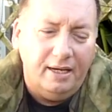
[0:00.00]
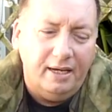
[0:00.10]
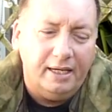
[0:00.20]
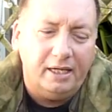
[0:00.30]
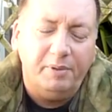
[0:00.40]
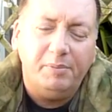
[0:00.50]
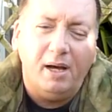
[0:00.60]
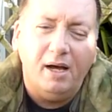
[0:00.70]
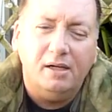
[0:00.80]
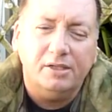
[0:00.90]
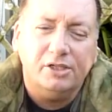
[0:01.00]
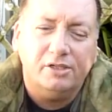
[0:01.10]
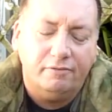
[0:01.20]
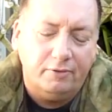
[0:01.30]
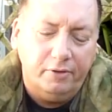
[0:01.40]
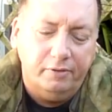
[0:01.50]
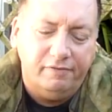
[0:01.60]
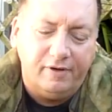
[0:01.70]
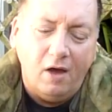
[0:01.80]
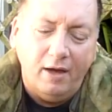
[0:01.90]
it can be passed through
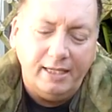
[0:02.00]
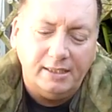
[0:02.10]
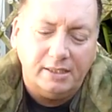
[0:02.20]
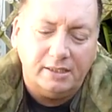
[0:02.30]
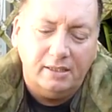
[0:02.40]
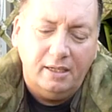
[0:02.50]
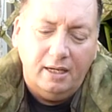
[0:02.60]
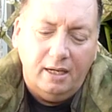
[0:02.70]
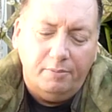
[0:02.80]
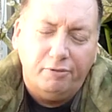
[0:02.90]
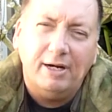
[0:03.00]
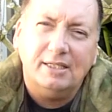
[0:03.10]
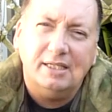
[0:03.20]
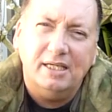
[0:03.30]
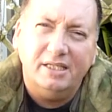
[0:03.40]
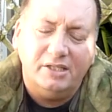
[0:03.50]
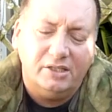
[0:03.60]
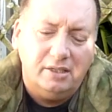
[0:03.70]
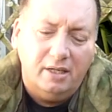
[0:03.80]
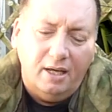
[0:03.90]
flies,
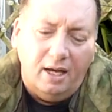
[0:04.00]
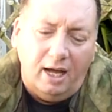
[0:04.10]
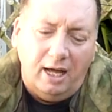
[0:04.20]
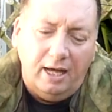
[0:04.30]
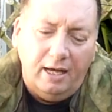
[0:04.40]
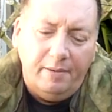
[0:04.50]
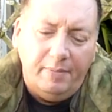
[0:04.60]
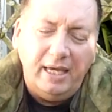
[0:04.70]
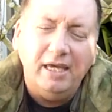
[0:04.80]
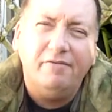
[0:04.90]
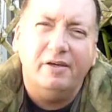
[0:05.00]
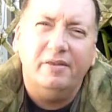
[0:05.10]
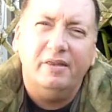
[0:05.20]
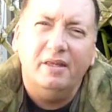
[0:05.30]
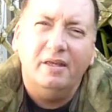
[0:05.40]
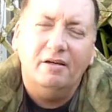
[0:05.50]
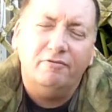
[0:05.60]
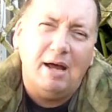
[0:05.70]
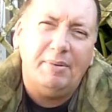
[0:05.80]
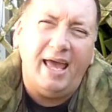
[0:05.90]
predators, even
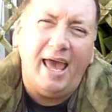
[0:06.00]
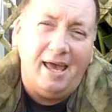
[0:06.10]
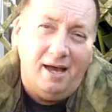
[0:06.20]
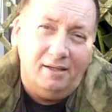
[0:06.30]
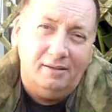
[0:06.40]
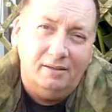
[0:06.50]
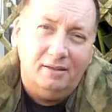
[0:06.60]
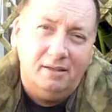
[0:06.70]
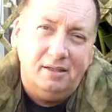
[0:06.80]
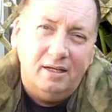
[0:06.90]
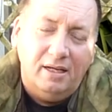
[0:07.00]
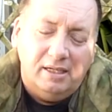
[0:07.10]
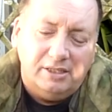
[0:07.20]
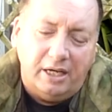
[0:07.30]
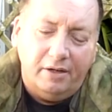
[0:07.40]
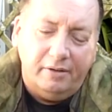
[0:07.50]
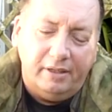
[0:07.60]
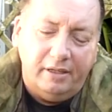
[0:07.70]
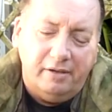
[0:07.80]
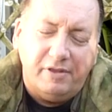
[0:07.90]
rabbit hair. So
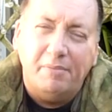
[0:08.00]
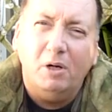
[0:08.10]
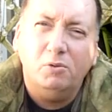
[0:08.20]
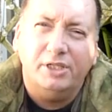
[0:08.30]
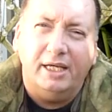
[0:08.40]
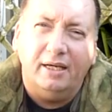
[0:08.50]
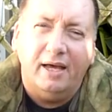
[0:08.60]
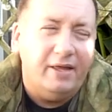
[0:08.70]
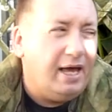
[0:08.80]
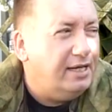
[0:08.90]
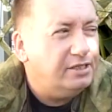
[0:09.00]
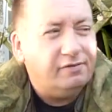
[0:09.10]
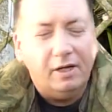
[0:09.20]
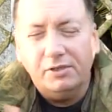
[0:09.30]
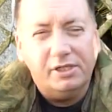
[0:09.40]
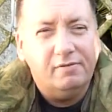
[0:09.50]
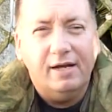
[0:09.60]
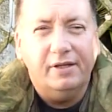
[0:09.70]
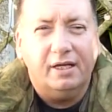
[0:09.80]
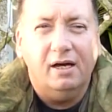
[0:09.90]
if they're molting and the hair's floating
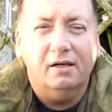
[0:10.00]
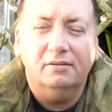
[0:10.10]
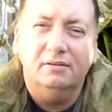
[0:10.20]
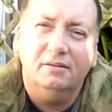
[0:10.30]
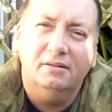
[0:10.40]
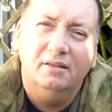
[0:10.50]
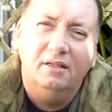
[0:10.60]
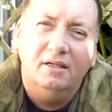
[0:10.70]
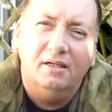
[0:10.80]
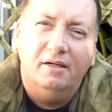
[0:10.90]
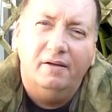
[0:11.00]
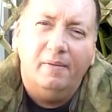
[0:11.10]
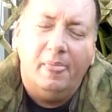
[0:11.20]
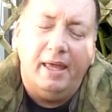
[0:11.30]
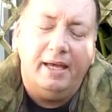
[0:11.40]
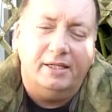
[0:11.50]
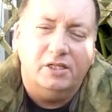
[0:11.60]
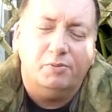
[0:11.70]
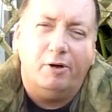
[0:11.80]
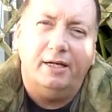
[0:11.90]
around the garden, it can
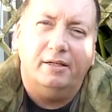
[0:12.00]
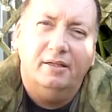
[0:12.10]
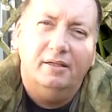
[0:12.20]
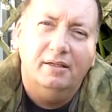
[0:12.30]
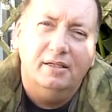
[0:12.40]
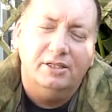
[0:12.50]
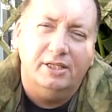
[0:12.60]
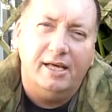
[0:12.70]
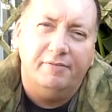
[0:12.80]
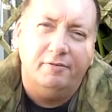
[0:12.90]
spread to the other